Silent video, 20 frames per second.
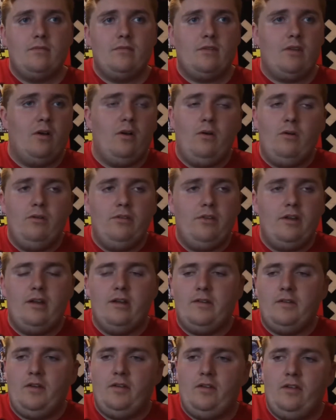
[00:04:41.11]
The whole
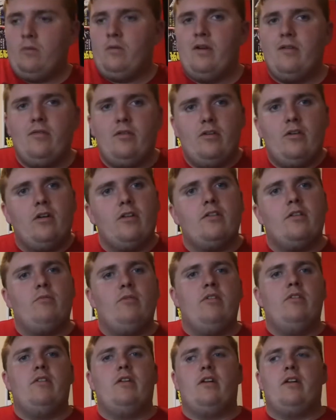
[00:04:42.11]
thing, just whenever you heard the
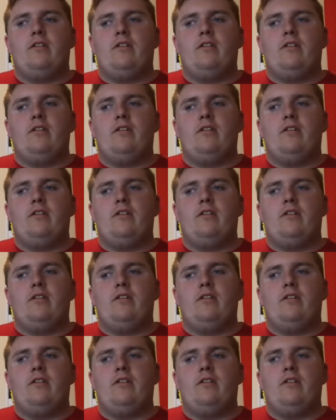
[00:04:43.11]
music,